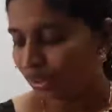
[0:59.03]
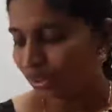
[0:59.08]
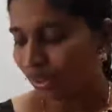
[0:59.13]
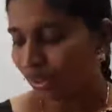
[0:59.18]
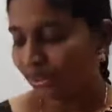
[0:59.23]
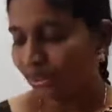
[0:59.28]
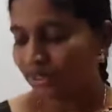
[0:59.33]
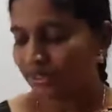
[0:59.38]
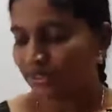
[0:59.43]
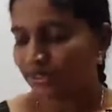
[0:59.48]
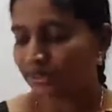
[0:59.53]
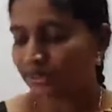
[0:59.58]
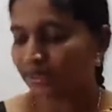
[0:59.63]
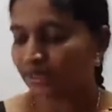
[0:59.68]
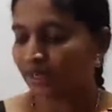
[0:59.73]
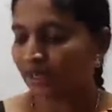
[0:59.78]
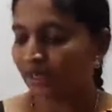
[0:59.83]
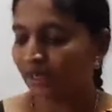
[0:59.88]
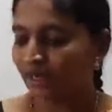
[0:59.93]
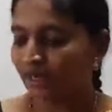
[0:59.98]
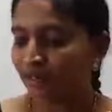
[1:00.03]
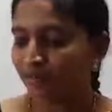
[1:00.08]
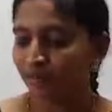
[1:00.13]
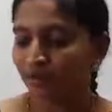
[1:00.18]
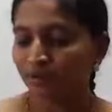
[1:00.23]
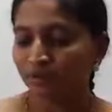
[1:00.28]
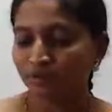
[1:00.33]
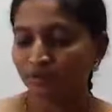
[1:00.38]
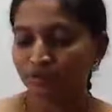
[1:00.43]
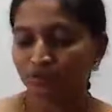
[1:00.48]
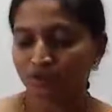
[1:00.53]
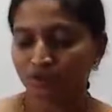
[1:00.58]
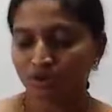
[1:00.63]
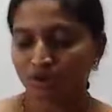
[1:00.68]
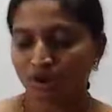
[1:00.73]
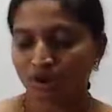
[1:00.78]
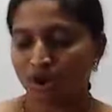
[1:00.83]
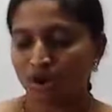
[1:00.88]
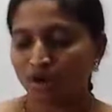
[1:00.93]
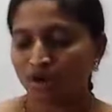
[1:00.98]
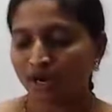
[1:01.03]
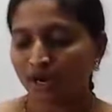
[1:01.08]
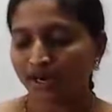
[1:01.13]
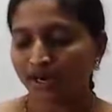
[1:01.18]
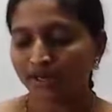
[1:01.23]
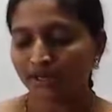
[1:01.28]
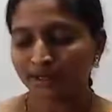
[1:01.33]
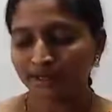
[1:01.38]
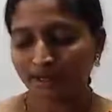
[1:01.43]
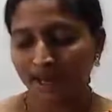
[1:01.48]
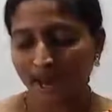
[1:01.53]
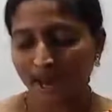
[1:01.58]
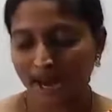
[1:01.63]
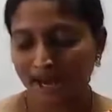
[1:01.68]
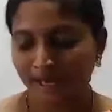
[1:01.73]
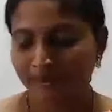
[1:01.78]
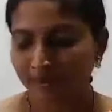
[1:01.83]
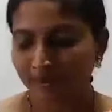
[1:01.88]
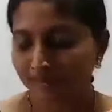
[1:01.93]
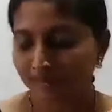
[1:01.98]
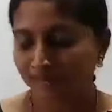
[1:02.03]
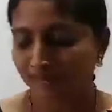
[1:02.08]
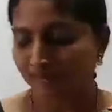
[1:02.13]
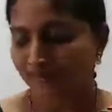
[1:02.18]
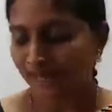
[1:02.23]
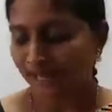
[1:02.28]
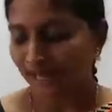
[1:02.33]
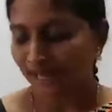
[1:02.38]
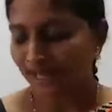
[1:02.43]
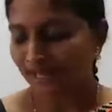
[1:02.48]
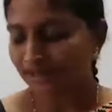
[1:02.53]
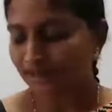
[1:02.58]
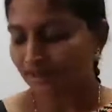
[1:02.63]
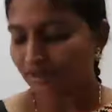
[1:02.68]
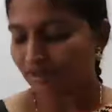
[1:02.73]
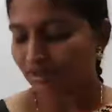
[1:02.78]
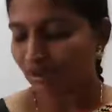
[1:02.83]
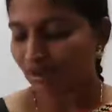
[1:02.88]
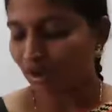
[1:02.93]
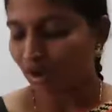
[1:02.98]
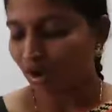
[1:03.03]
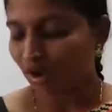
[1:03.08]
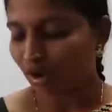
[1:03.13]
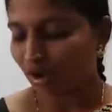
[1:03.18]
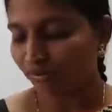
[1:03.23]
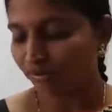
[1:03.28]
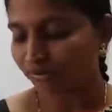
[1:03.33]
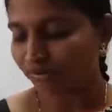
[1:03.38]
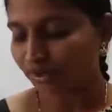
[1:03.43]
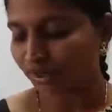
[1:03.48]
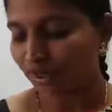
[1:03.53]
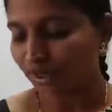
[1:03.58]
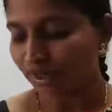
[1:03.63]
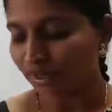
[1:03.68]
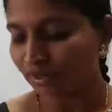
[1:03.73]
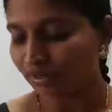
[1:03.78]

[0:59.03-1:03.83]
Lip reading: Let us learn about clock and time, days of the